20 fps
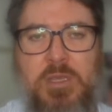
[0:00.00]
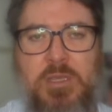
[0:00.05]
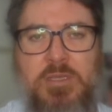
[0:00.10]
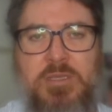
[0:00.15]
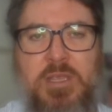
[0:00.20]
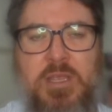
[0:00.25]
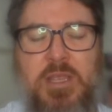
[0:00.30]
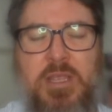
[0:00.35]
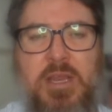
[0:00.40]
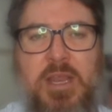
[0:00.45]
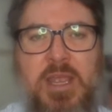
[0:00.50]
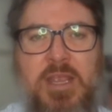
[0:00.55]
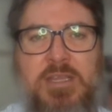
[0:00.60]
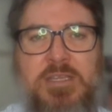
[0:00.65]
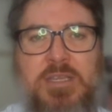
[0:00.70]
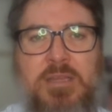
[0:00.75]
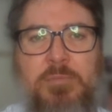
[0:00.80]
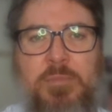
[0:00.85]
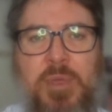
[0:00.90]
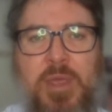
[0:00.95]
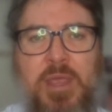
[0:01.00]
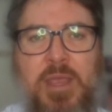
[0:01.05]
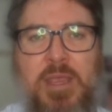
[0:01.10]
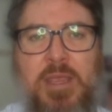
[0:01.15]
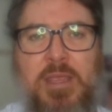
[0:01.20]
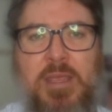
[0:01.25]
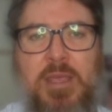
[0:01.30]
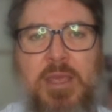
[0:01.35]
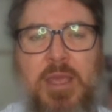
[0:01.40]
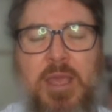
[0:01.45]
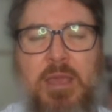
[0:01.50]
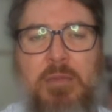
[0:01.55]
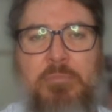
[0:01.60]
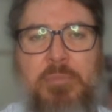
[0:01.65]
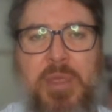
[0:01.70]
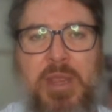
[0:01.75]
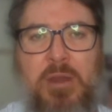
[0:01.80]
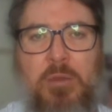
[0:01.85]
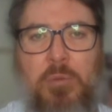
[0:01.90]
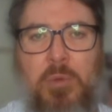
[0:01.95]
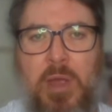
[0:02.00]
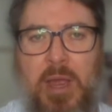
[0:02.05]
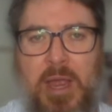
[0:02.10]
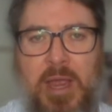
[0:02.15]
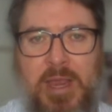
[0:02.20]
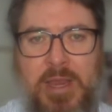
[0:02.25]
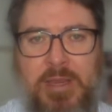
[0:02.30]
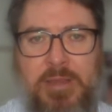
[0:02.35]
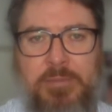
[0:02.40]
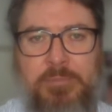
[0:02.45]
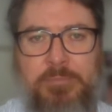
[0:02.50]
So there needs to be a better way.